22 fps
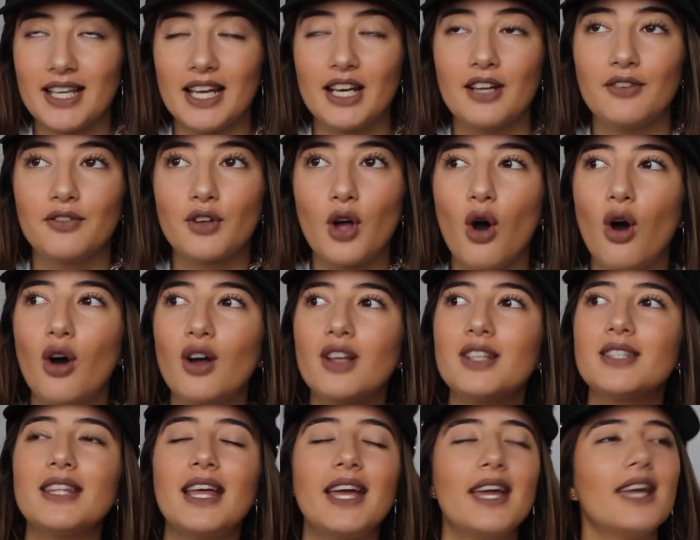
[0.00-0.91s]
And of
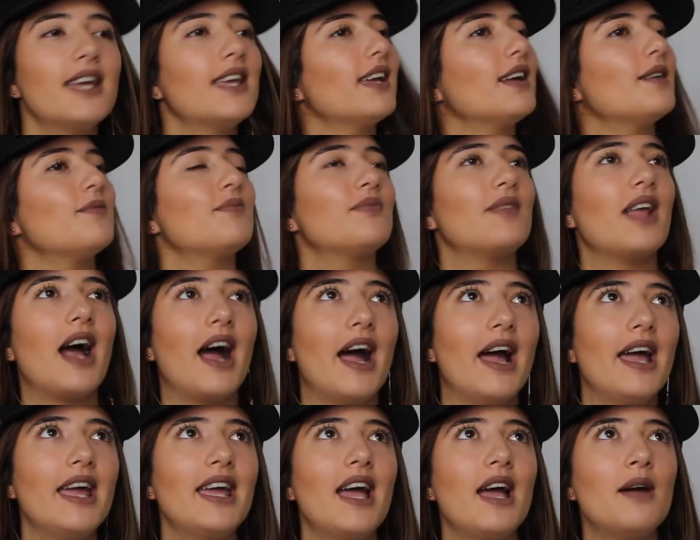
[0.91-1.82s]
course, like,
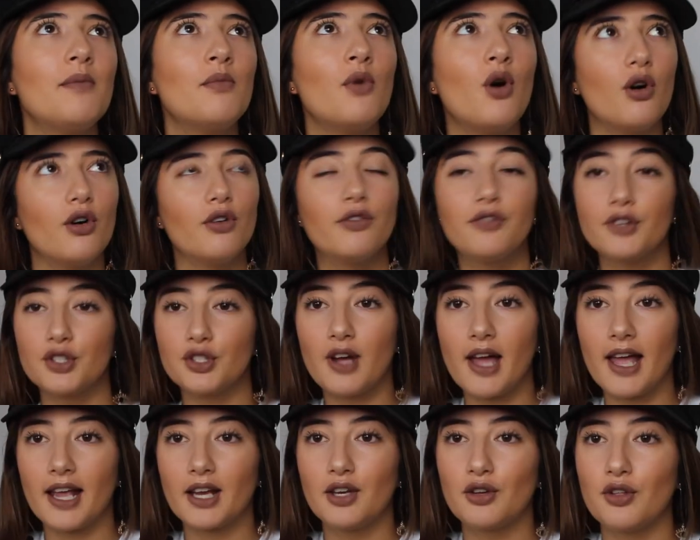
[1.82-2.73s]
I am all for
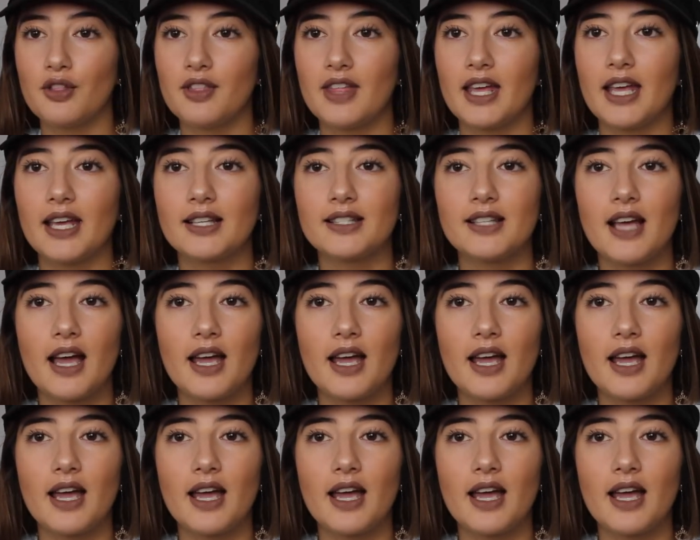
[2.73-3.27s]
trying new things.